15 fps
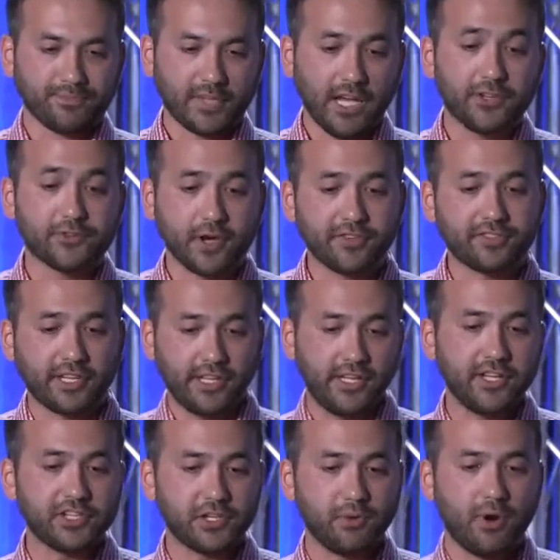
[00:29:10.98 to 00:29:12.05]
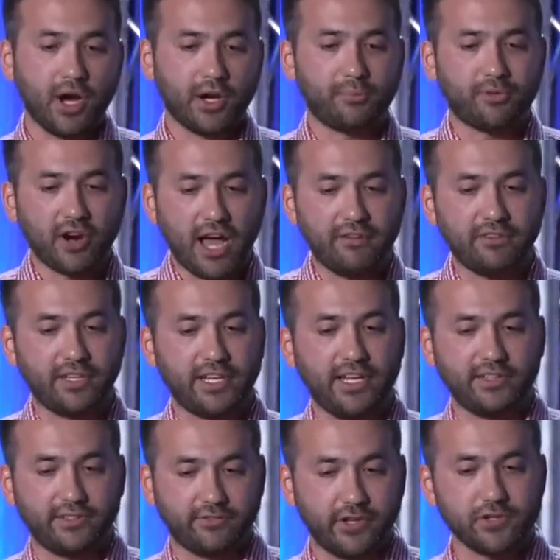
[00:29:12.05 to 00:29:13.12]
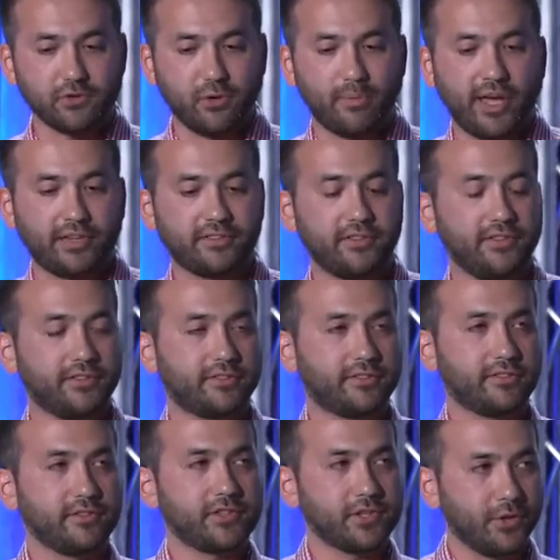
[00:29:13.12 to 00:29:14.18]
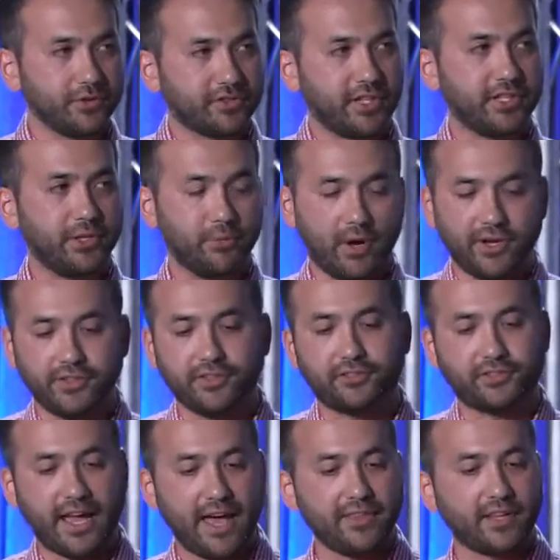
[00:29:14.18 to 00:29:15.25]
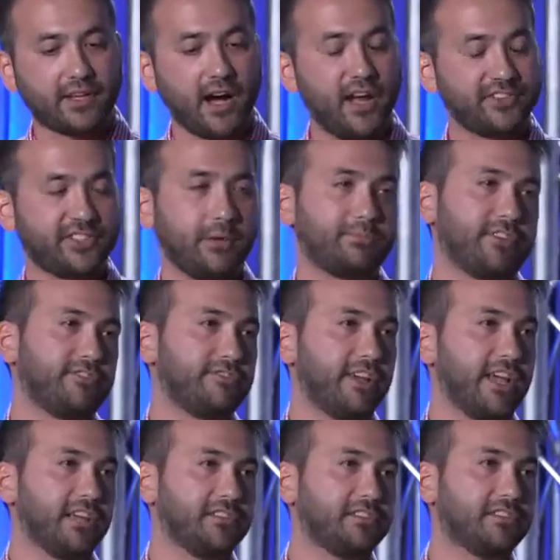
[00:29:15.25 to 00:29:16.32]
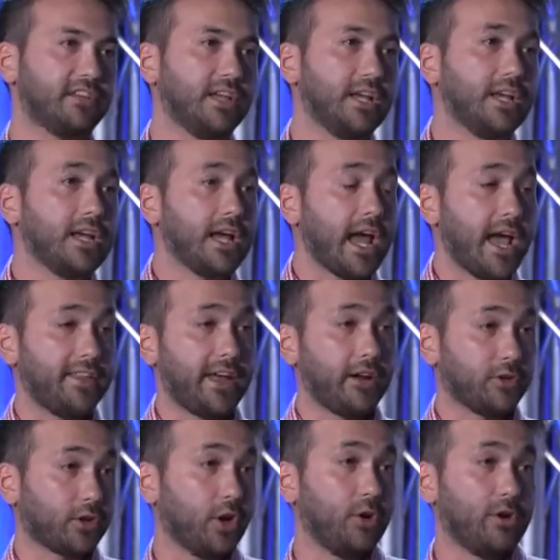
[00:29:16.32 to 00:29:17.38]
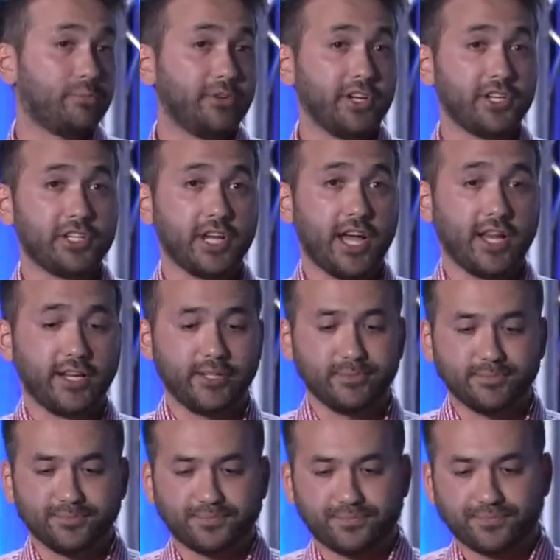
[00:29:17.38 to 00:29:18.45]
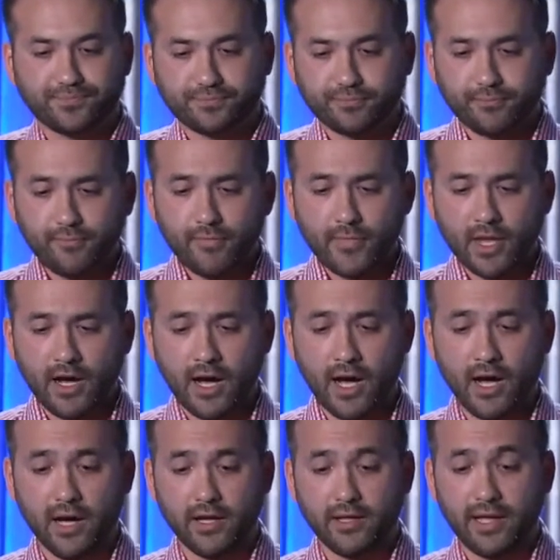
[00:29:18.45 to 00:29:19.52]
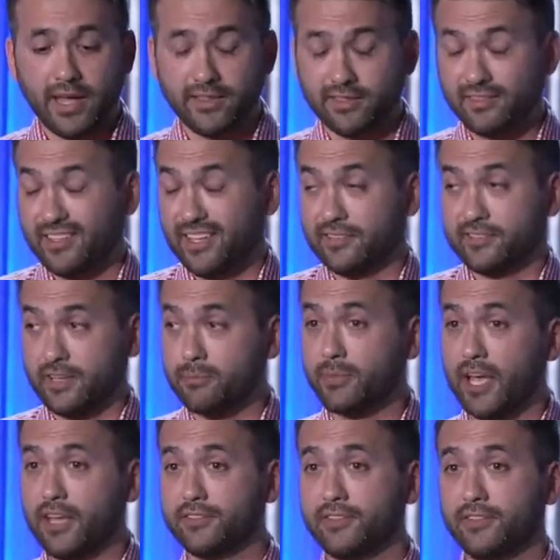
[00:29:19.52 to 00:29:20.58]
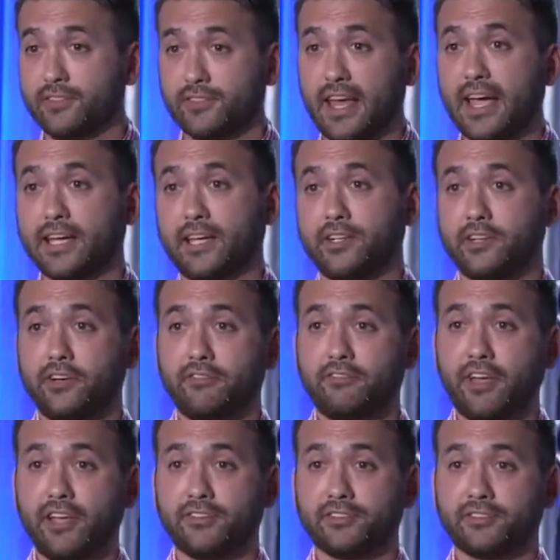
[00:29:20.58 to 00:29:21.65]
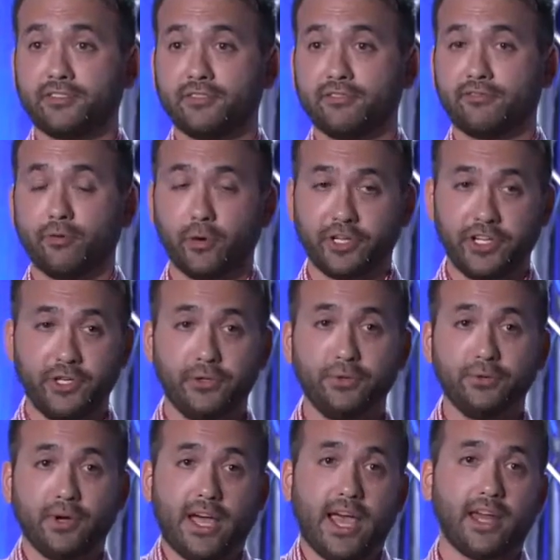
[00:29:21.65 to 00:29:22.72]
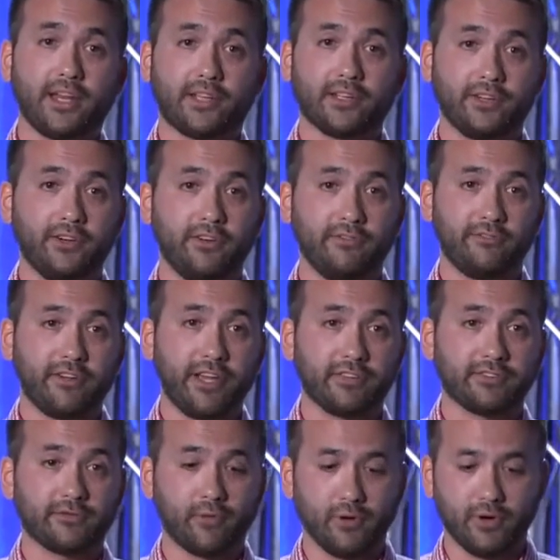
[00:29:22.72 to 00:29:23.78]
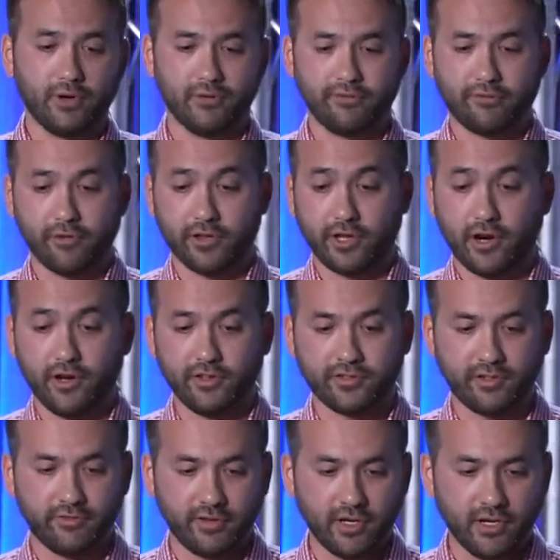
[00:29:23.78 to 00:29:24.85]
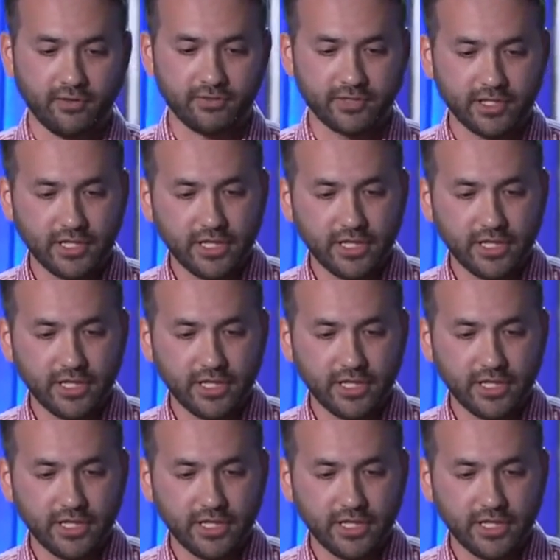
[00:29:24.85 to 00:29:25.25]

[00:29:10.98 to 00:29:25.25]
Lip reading: Addressing an issue on a private individual basis shows that you understand the concept of face, and that'll go appreciated. And in some cases, that can earn face for you, and it can earn face for the artist involved.